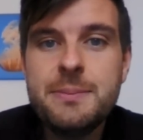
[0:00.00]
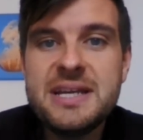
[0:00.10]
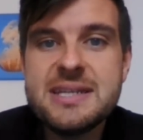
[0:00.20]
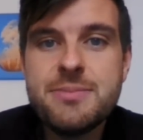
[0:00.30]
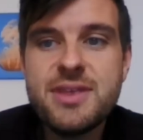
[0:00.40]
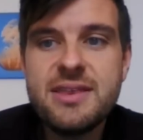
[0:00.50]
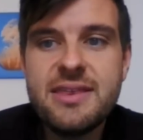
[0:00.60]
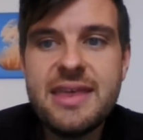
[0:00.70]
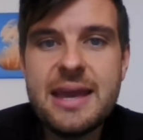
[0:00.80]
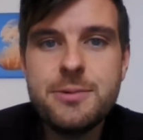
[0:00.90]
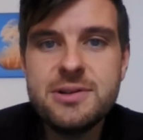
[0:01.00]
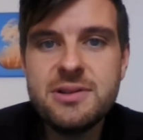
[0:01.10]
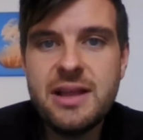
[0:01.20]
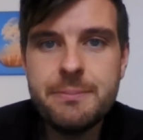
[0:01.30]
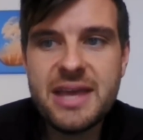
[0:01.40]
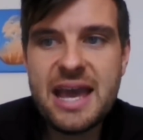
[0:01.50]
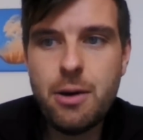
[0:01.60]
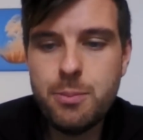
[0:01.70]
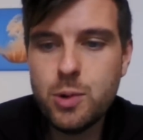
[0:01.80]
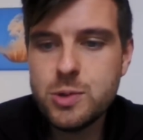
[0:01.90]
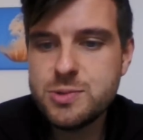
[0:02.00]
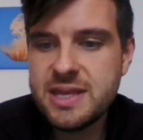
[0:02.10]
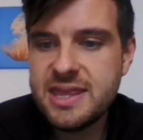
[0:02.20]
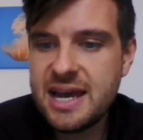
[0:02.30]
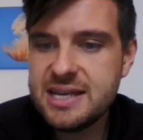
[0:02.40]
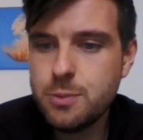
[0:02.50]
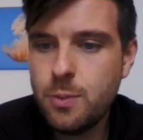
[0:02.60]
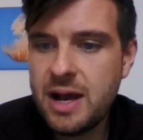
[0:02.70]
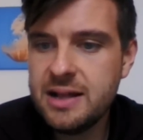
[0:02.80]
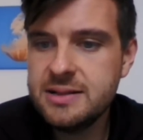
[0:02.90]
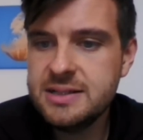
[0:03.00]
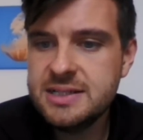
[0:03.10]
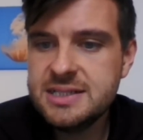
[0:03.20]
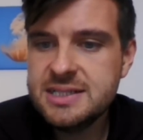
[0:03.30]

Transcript: be something that they will get on board with as well.